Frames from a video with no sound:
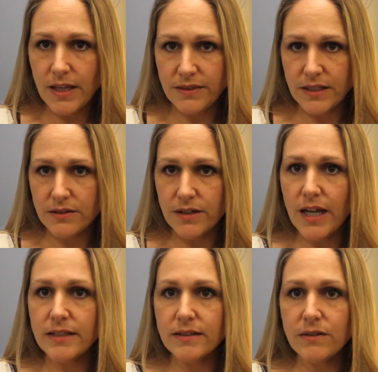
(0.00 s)
and theater.
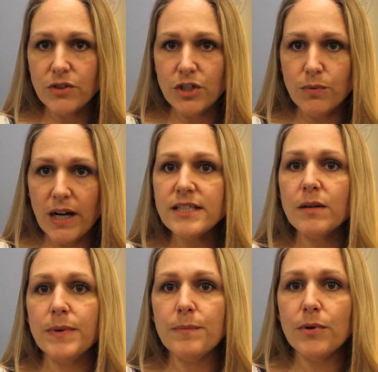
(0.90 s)
And, you know, when
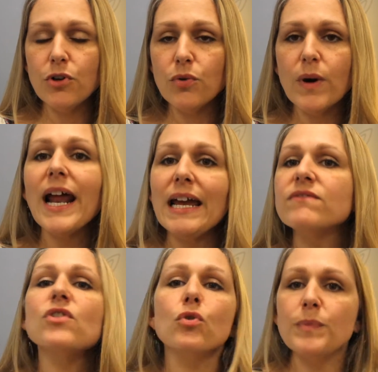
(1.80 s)
I
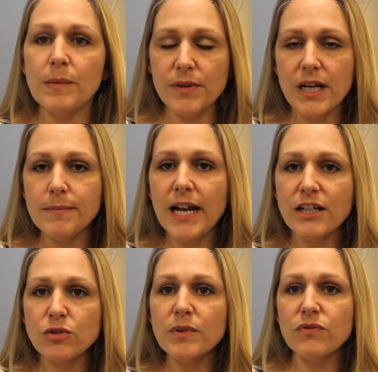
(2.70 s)
have told people that I'm an
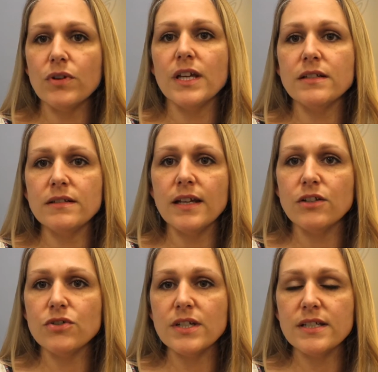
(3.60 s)
actor before, they
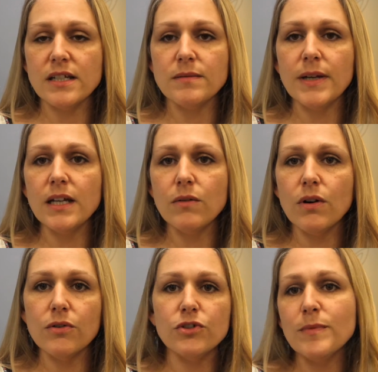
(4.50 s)
usually say to me,
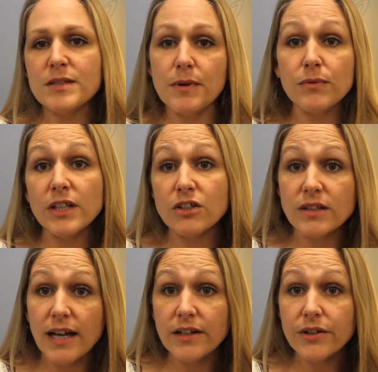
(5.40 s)
well, you must be a really good
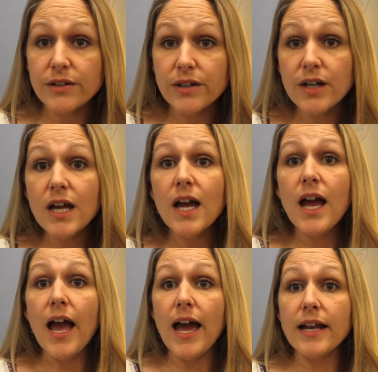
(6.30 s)
liar.
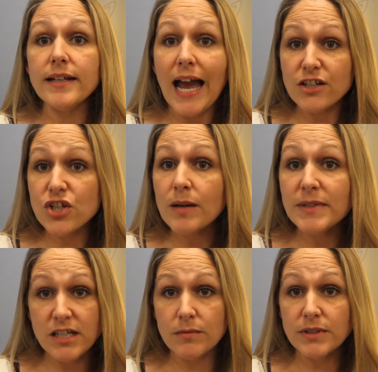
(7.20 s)
And actually, I'm a
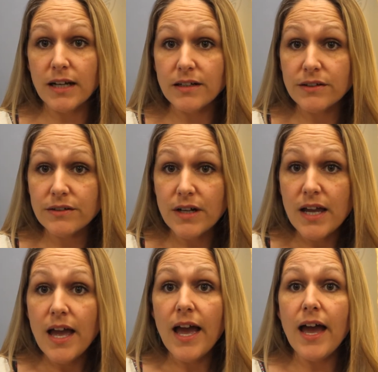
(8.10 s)
terrible liar.
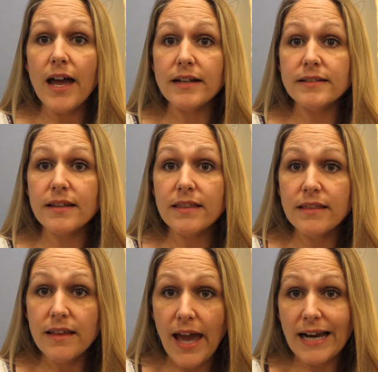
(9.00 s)
And
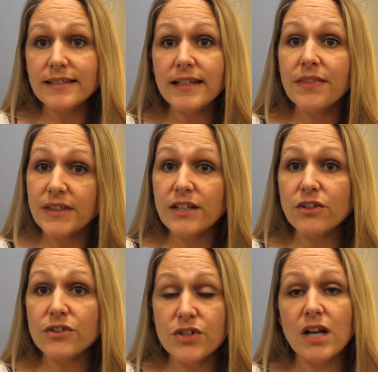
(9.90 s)
acting and
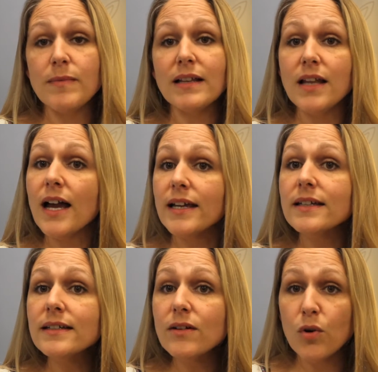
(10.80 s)
theater is not about
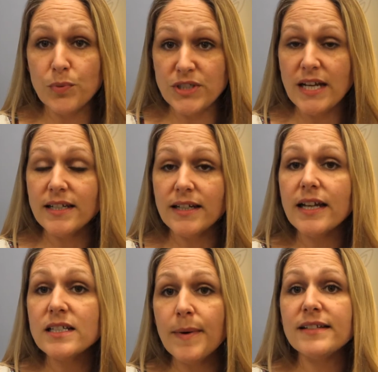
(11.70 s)
lying or pretending.
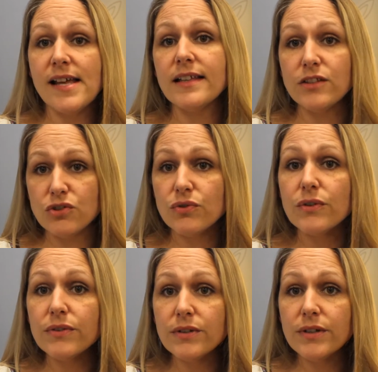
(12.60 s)
It's about telling the
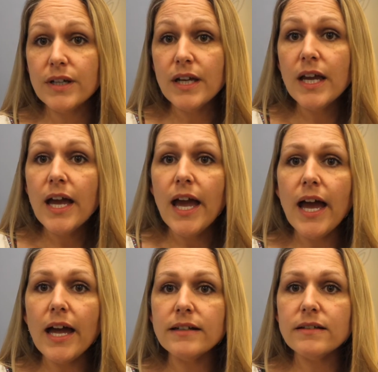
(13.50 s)
truth.
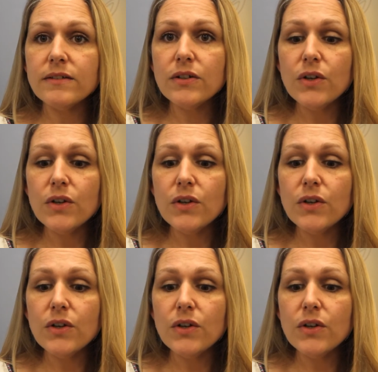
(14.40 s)
And